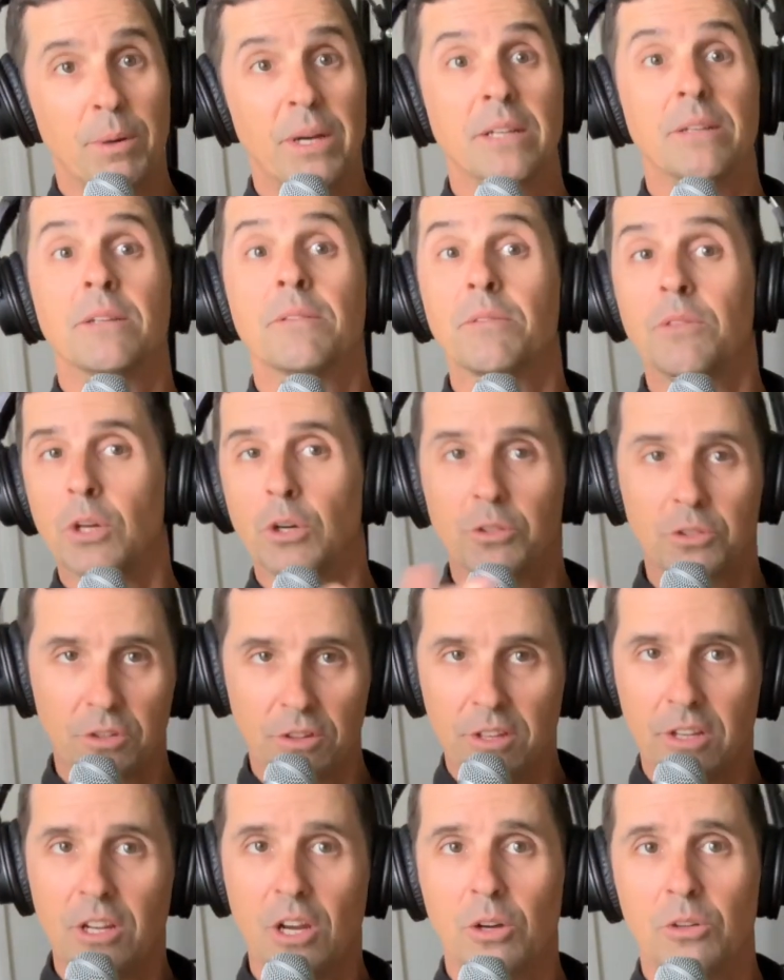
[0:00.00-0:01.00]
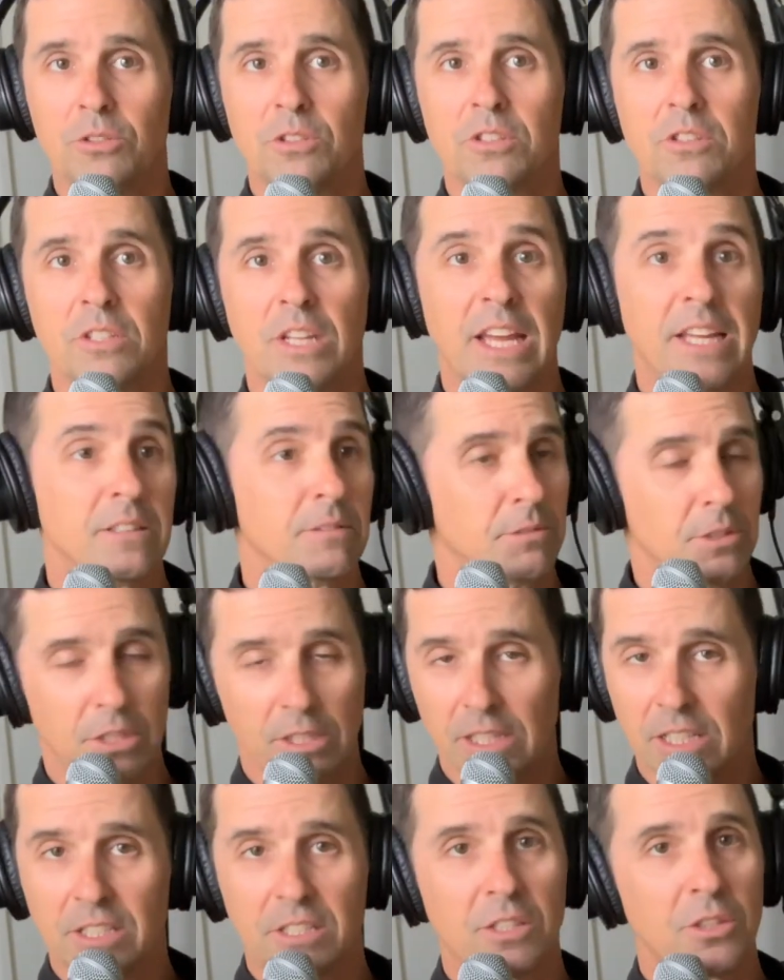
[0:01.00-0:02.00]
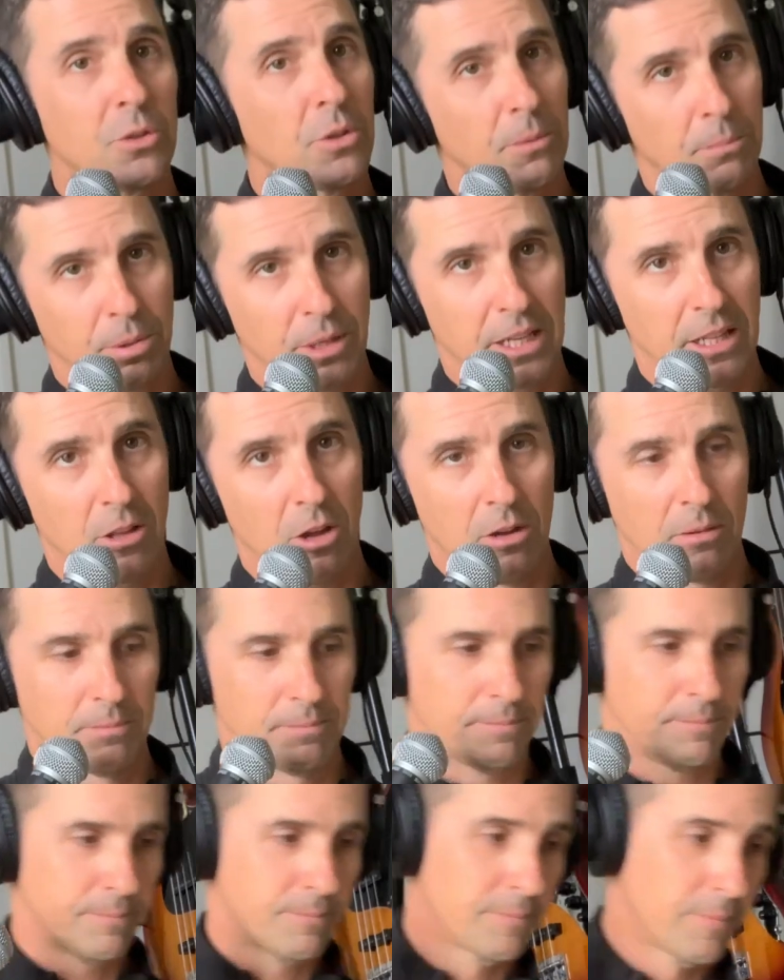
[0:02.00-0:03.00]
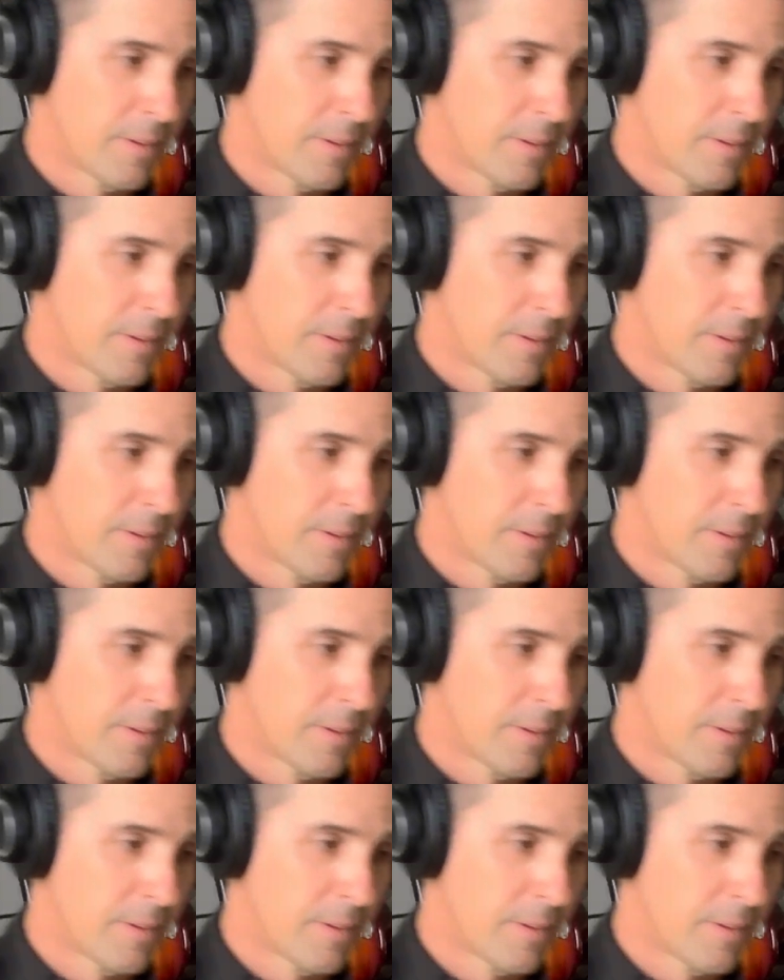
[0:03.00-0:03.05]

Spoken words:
But those are the notes. You can listen to it and play along.